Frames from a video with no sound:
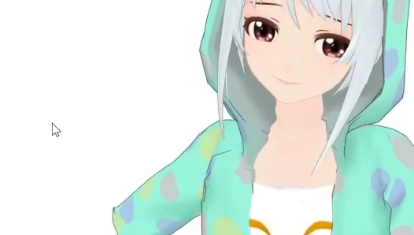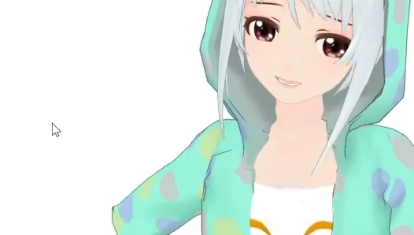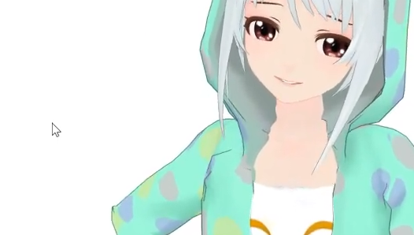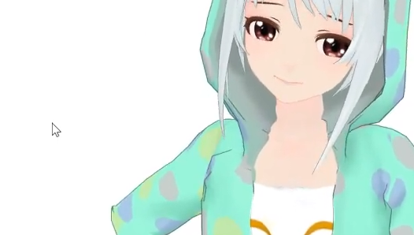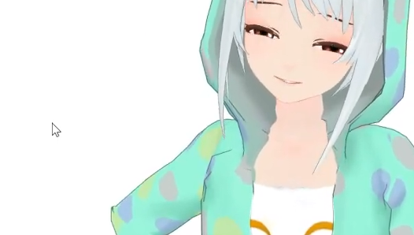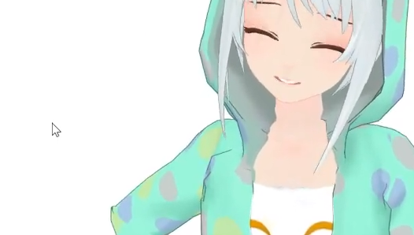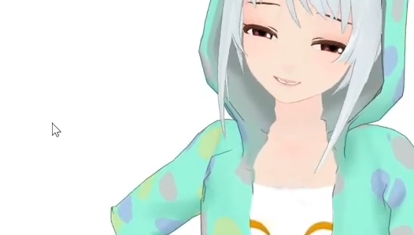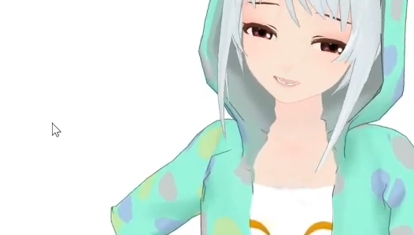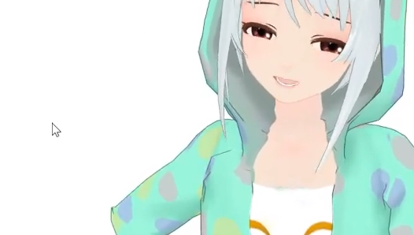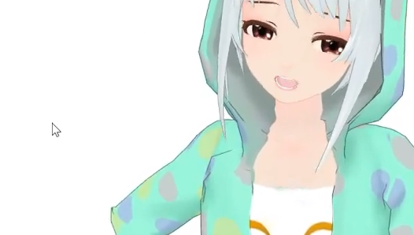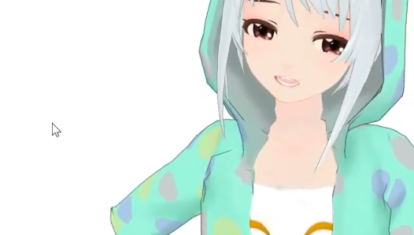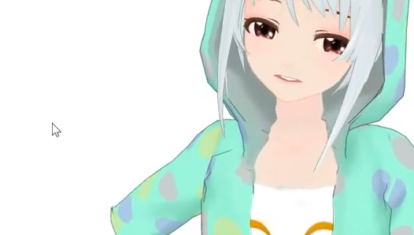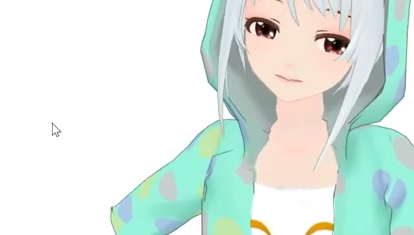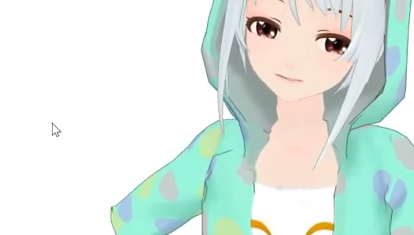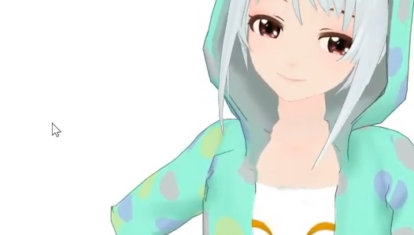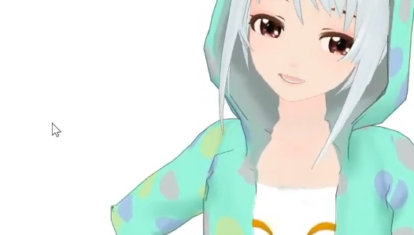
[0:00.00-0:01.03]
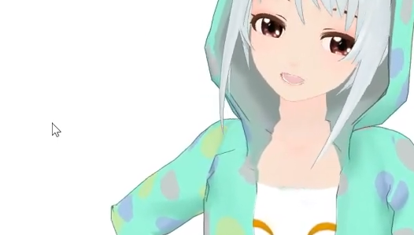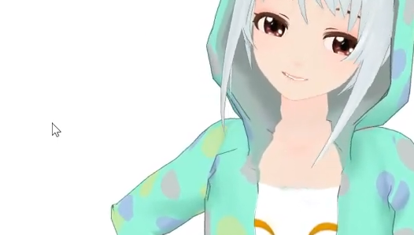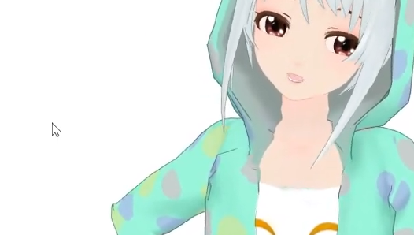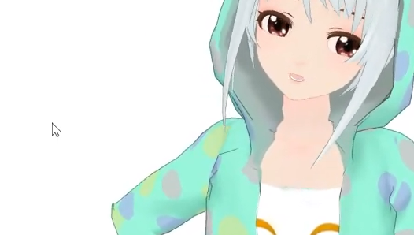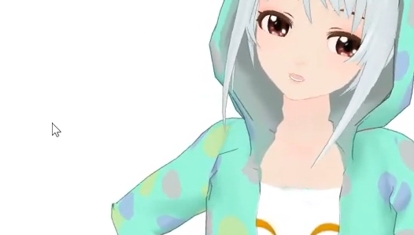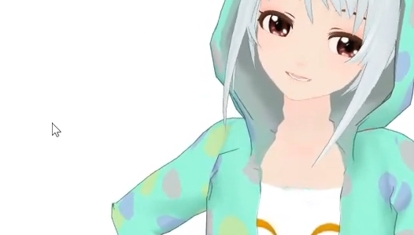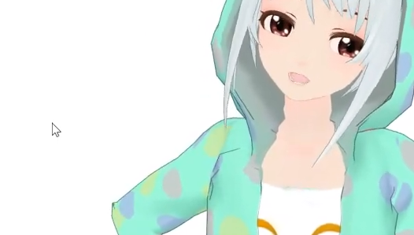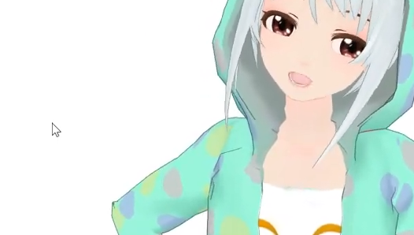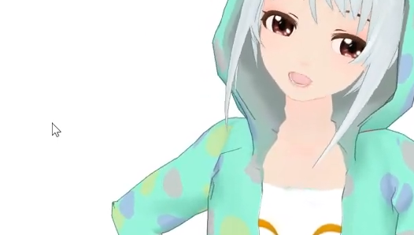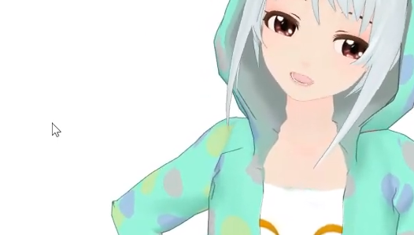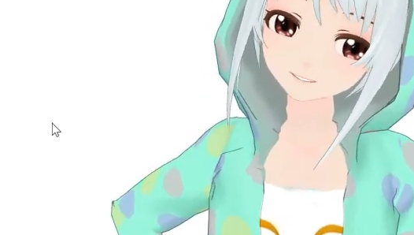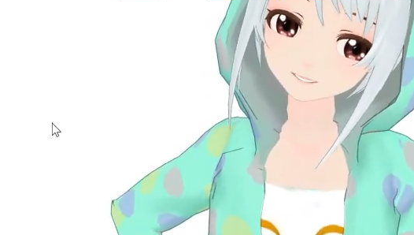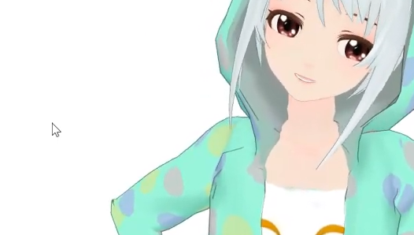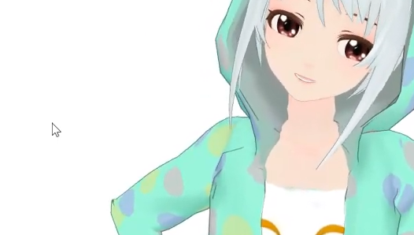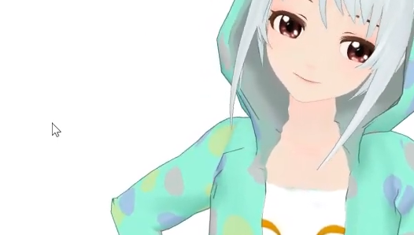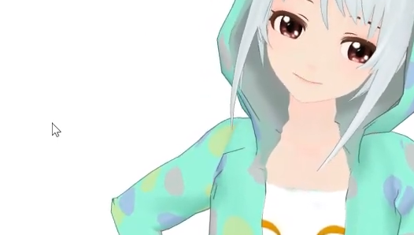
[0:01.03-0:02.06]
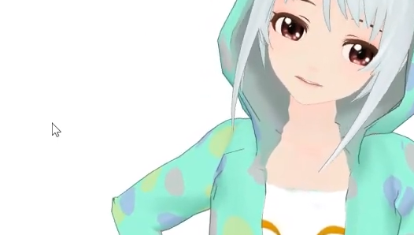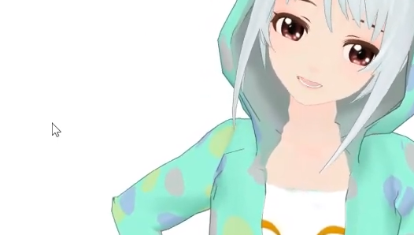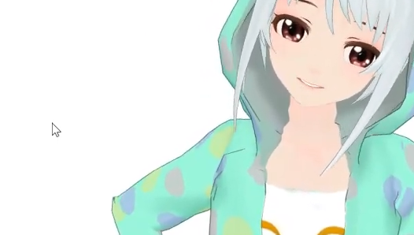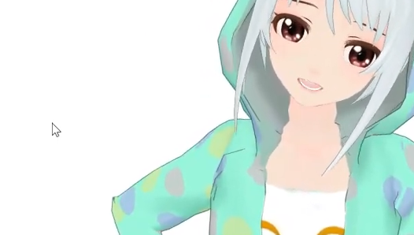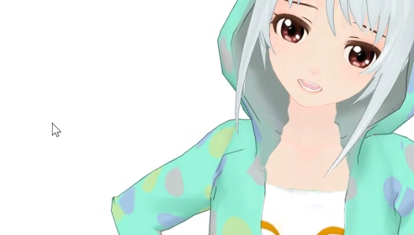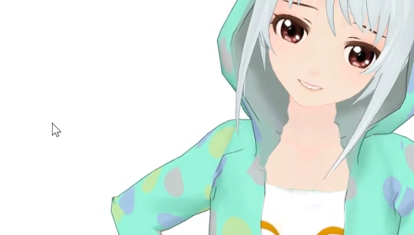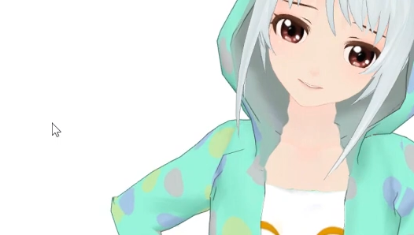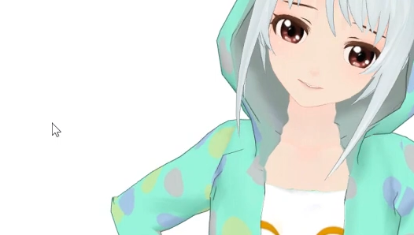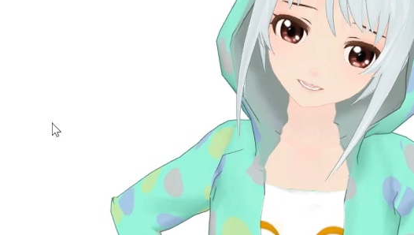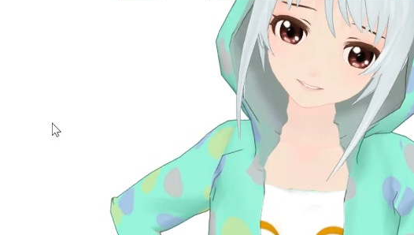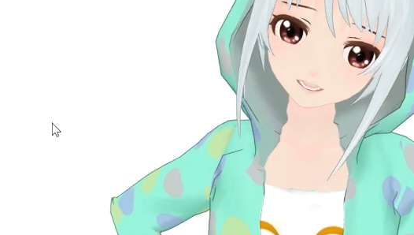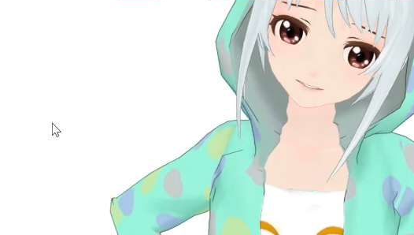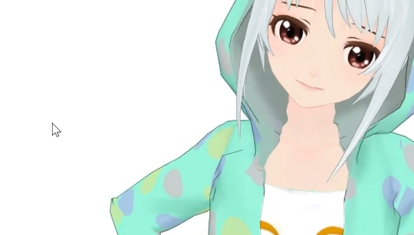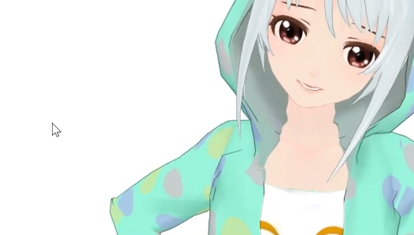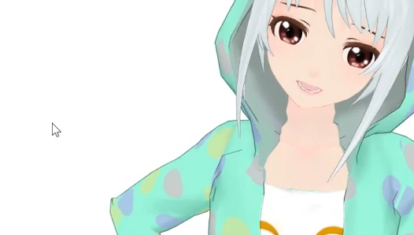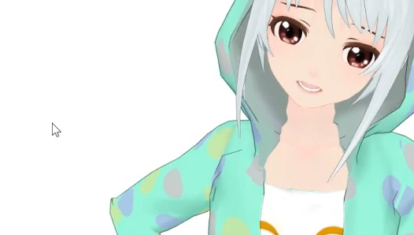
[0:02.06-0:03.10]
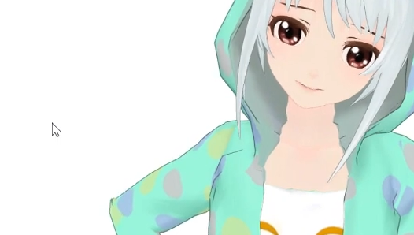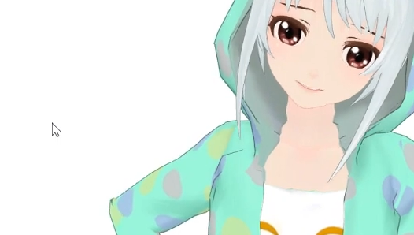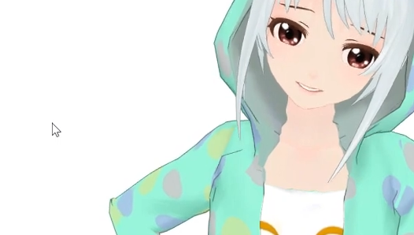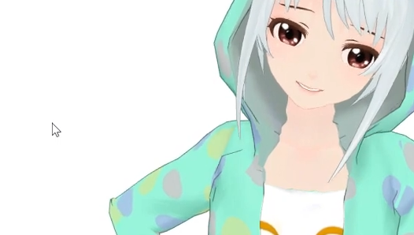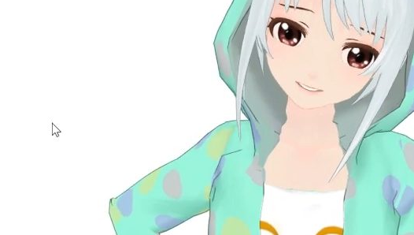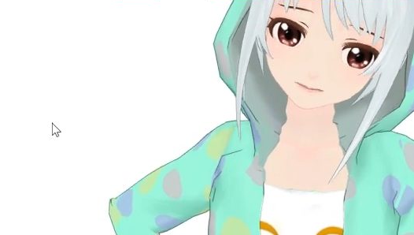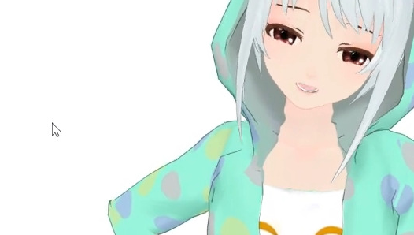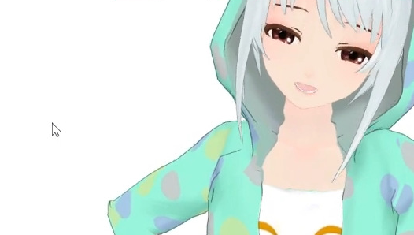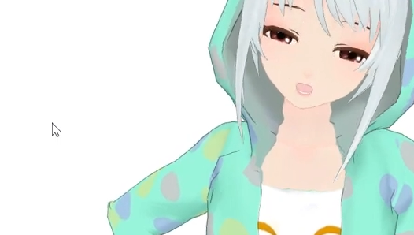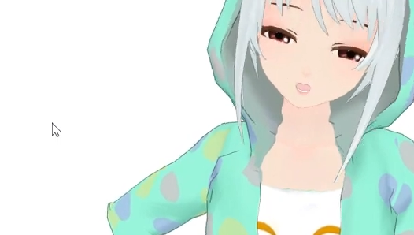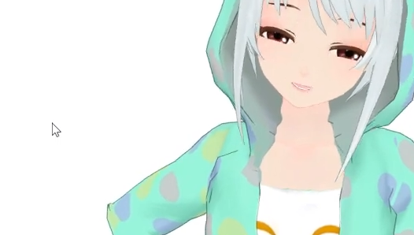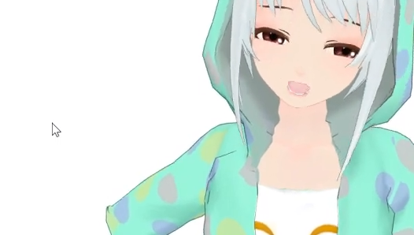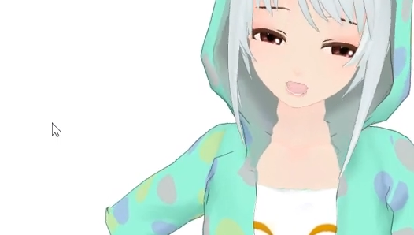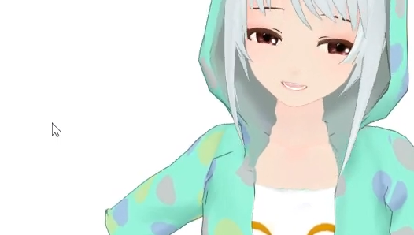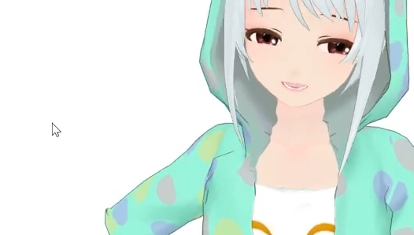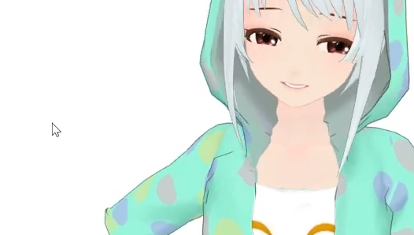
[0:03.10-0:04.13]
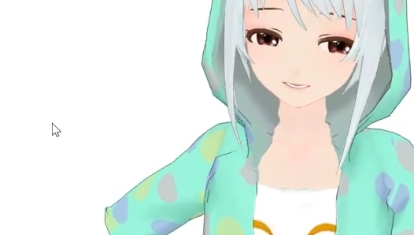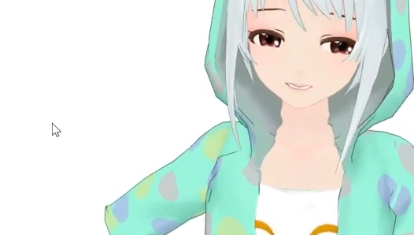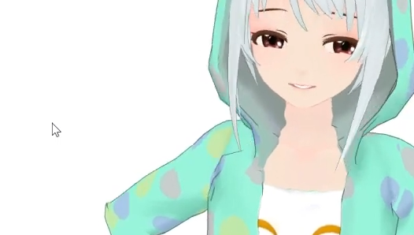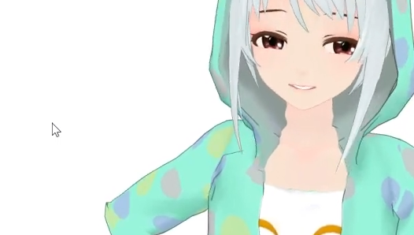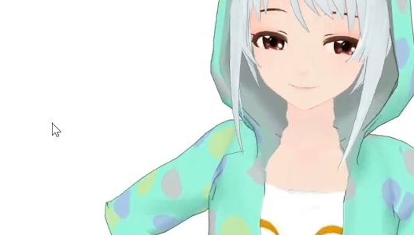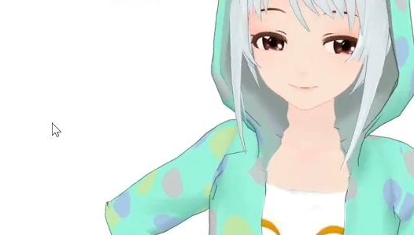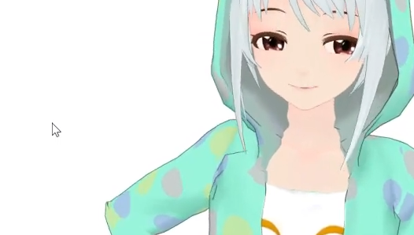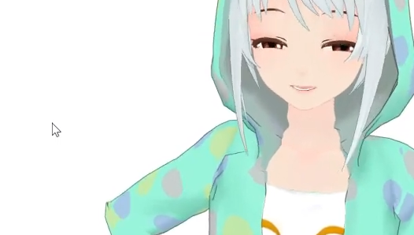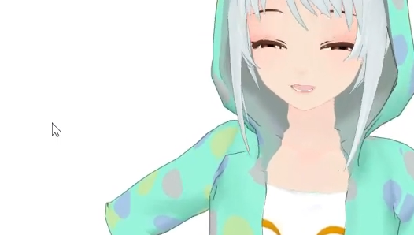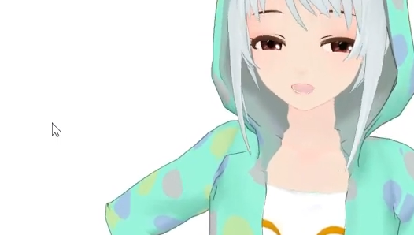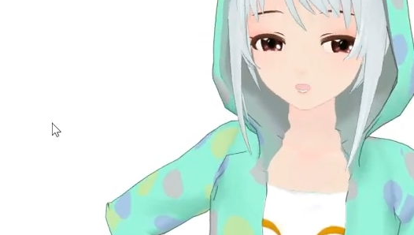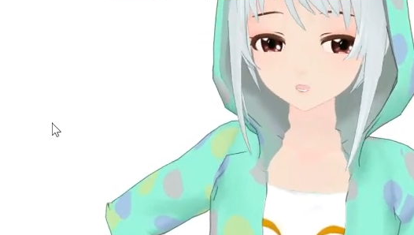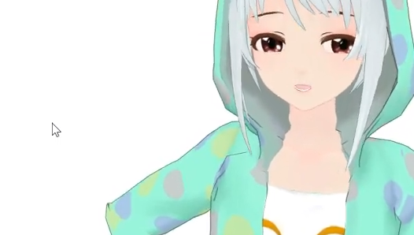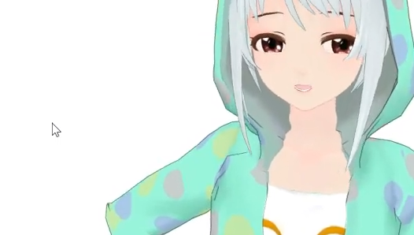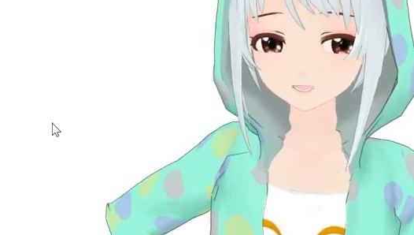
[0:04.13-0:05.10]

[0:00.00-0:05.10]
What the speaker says: because I know a lot of people are sensitive with this topic, so I wanted it to be true.